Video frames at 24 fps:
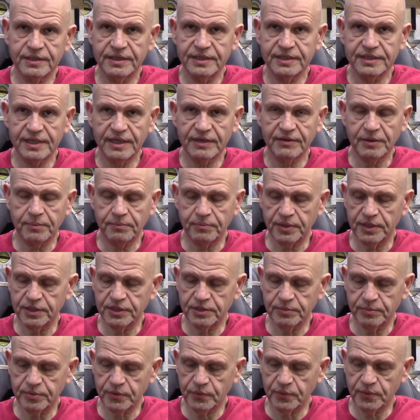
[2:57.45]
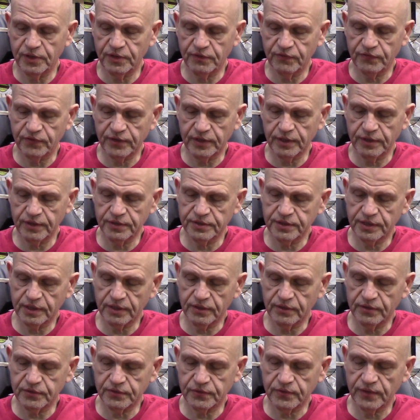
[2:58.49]
You just have to pinch it between your fingers and it
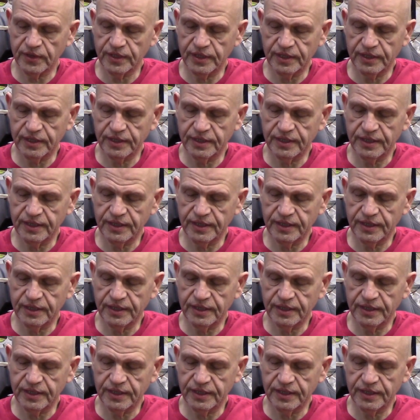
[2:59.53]
goes right in.